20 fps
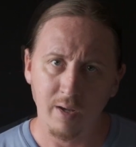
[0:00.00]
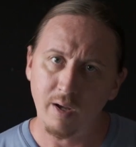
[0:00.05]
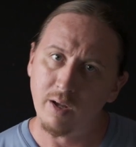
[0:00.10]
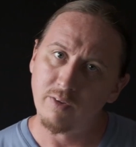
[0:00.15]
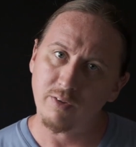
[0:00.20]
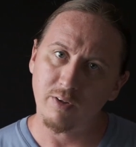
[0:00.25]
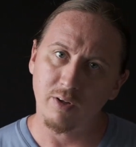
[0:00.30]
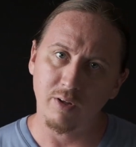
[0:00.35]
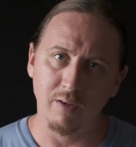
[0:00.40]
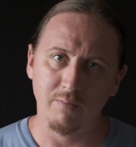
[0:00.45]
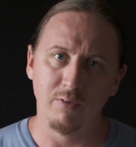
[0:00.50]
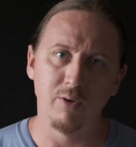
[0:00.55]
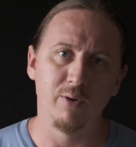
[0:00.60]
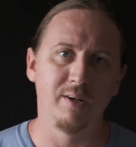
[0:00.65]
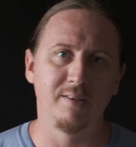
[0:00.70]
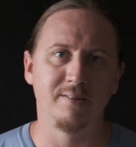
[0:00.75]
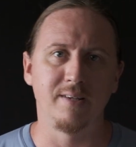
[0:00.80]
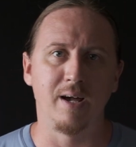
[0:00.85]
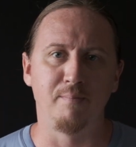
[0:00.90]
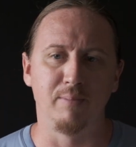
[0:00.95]
So I'll give you an
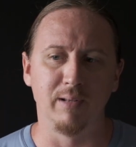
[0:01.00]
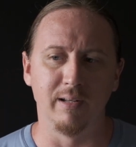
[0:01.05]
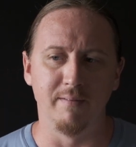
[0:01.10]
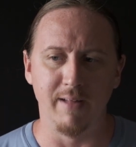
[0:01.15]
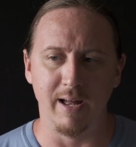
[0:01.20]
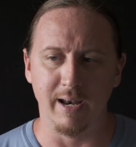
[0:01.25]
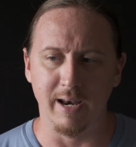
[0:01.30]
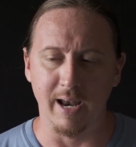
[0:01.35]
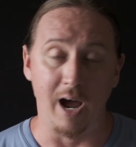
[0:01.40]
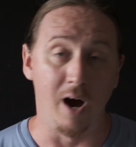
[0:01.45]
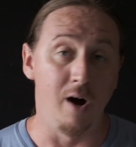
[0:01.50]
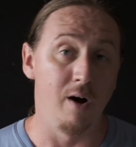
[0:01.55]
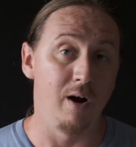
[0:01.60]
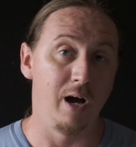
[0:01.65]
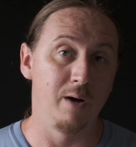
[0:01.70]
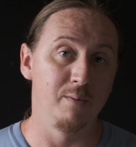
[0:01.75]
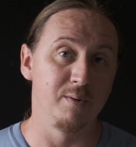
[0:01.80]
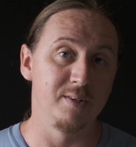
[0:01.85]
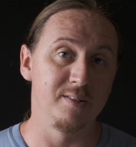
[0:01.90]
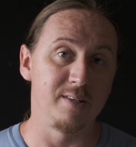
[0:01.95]
example of that now.
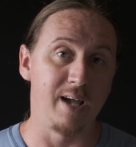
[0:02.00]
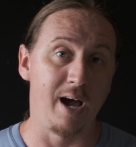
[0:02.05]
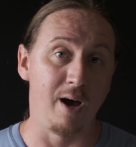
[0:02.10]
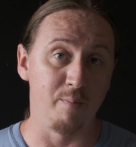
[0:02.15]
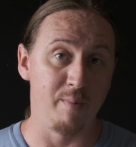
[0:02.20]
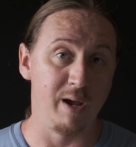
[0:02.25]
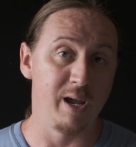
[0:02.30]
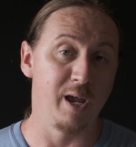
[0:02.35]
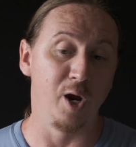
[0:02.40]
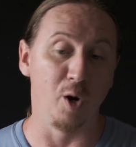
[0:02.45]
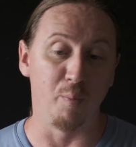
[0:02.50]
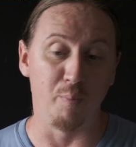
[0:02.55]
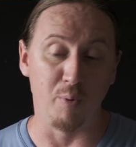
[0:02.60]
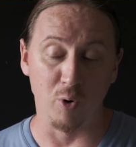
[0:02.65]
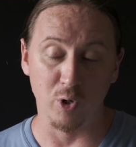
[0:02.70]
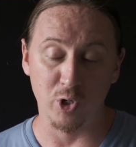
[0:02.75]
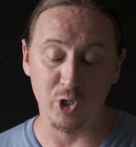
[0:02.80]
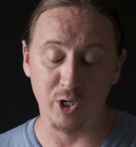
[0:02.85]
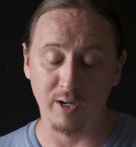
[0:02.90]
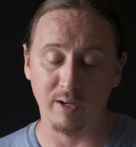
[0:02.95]
I was out making a
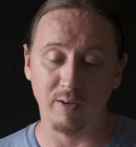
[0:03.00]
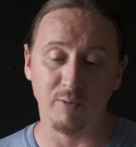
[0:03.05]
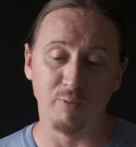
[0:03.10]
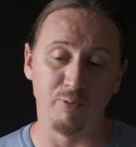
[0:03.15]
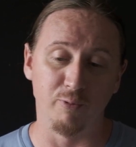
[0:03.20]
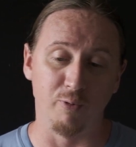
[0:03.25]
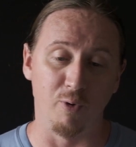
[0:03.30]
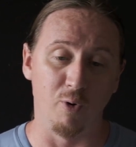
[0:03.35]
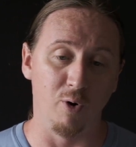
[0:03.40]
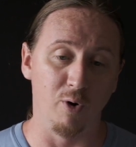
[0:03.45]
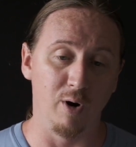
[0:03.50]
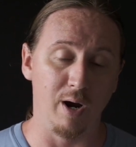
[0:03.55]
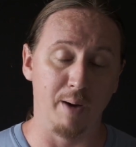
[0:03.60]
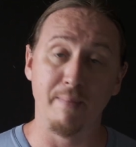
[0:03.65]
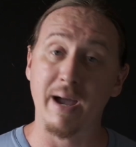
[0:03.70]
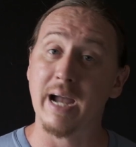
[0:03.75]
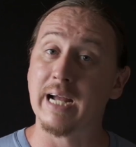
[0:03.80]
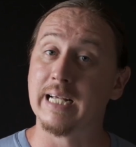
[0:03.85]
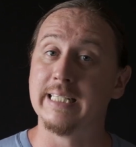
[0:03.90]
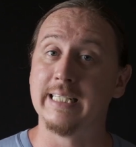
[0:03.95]
portrait for a
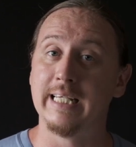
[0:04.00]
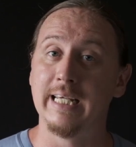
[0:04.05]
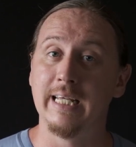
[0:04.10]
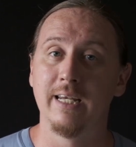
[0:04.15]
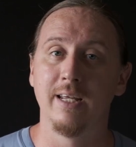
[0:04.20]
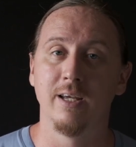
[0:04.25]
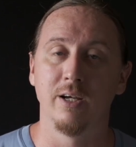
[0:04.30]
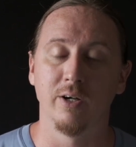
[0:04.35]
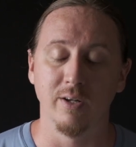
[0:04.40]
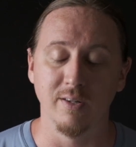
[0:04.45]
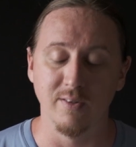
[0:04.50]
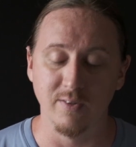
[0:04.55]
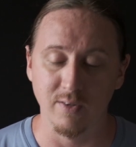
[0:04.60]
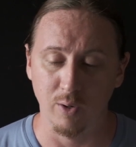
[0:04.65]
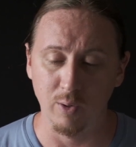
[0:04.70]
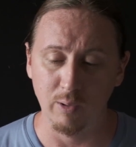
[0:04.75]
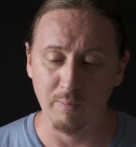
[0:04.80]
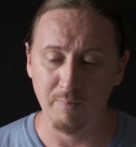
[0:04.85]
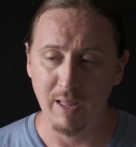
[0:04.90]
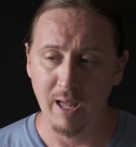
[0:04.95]
magazine here in
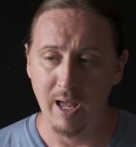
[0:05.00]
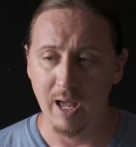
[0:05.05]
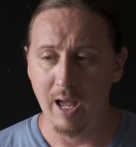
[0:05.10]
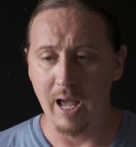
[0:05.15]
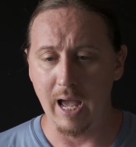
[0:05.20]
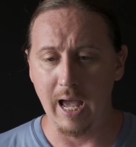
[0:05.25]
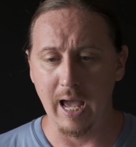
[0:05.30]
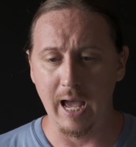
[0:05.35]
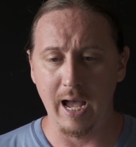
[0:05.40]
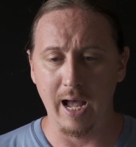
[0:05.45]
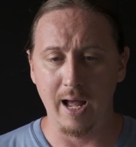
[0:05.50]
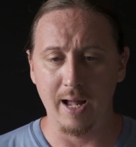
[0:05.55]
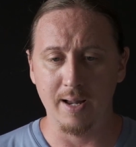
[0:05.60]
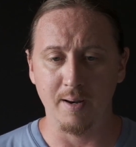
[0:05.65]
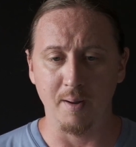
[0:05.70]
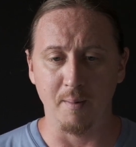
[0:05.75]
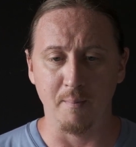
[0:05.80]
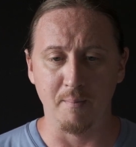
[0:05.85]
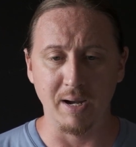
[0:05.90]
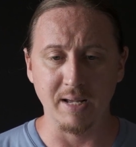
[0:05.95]
Seoul,
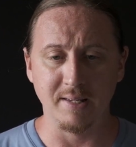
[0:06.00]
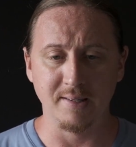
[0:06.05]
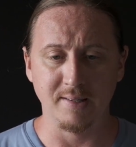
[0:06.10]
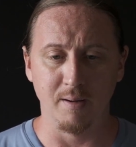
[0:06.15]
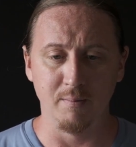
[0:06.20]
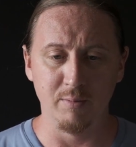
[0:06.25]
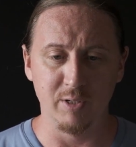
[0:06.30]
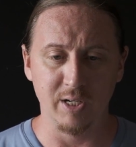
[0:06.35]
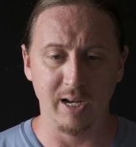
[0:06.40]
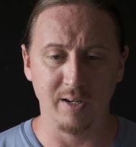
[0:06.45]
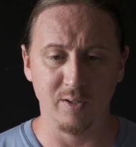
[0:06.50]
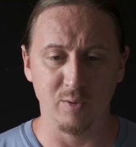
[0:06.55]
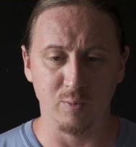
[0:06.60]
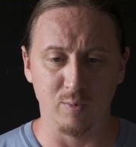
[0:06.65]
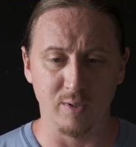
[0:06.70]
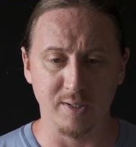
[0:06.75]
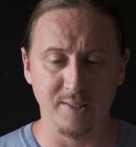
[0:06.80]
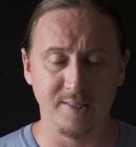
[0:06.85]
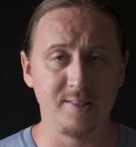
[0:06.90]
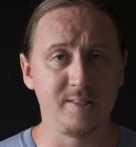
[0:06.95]
and my subject
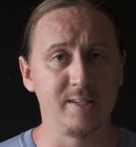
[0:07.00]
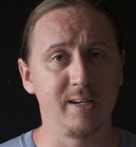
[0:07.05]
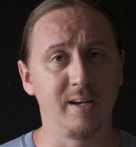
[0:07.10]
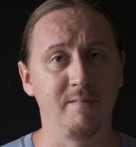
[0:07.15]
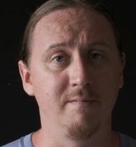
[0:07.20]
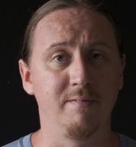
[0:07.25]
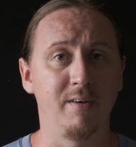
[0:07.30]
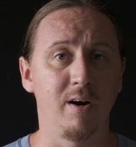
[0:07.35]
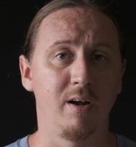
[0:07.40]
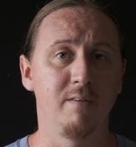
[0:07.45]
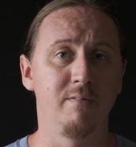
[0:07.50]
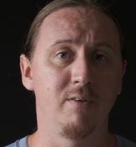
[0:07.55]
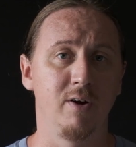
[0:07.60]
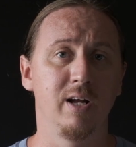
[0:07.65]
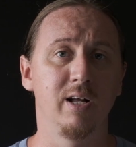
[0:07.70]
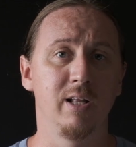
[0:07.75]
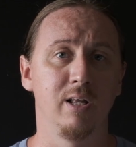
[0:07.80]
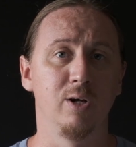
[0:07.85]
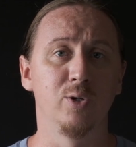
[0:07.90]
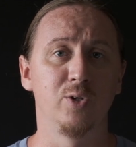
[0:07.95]
was sitting very, very
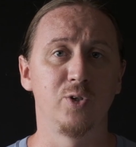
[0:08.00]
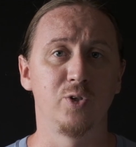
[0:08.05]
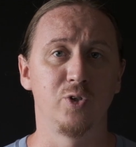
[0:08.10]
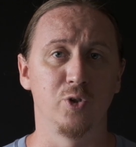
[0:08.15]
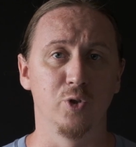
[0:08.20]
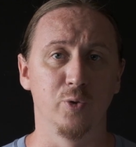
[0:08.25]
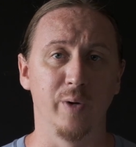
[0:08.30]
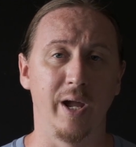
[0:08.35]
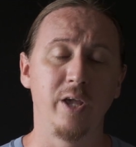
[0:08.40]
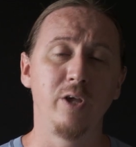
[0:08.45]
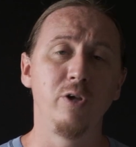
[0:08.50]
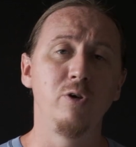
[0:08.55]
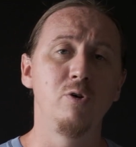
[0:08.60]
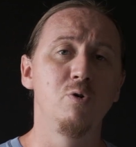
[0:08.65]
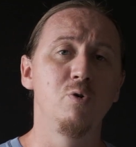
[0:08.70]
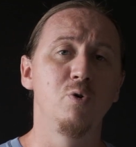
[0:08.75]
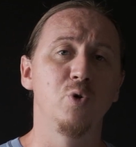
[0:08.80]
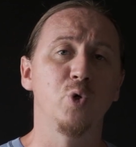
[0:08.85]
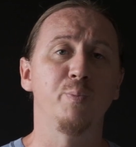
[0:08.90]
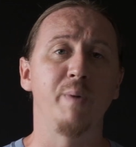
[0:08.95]
close to a
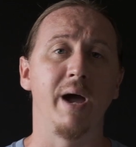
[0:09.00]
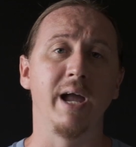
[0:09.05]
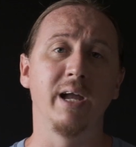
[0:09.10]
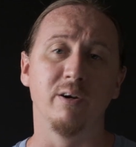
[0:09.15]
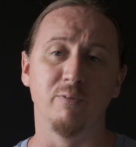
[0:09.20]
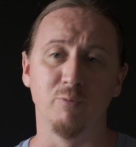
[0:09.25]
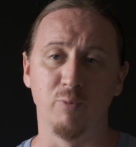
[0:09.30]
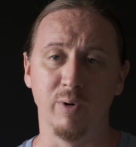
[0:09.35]
huge bank of